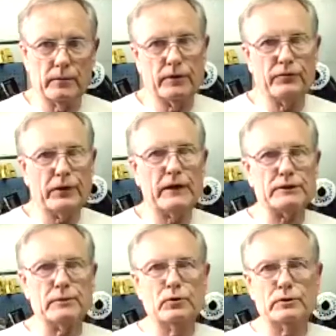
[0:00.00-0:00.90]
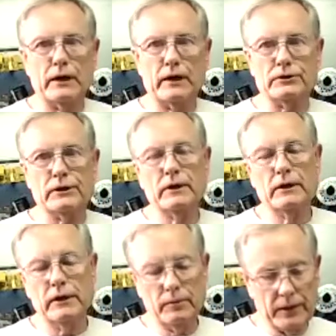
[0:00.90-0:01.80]
But if you got some new tires,
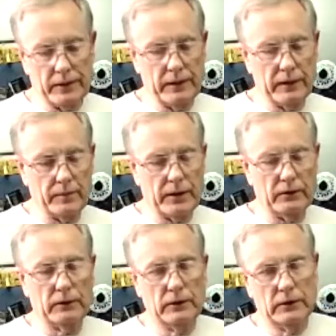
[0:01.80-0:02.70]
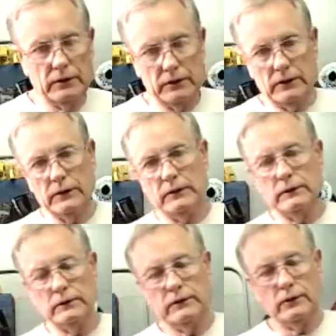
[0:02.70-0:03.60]
you might think about uh,
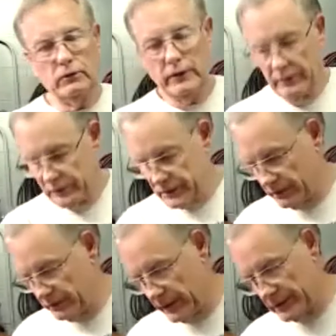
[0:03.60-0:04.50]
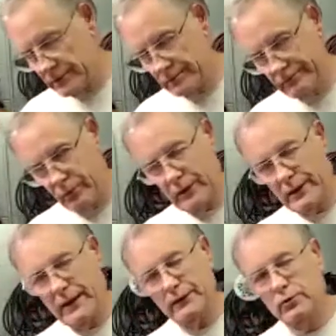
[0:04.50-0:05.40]
you know having something that's more
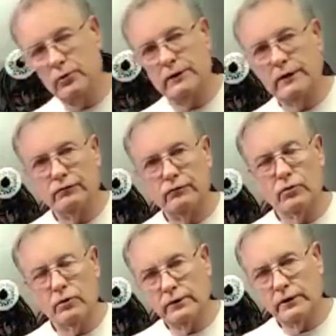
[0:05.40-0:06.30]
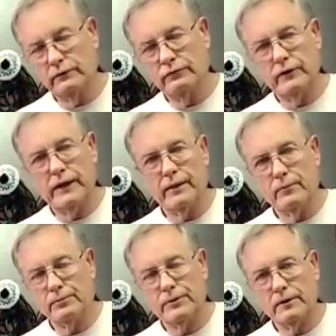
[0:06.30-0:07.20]
contoured than the floor, inflating
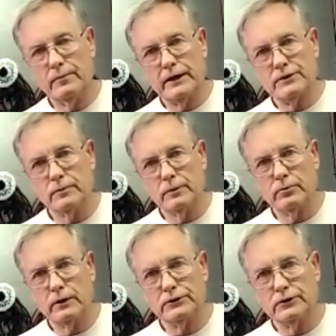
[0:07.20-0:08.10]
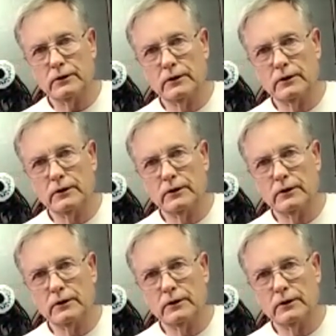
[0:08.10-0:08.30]
them up to the maximum pressure.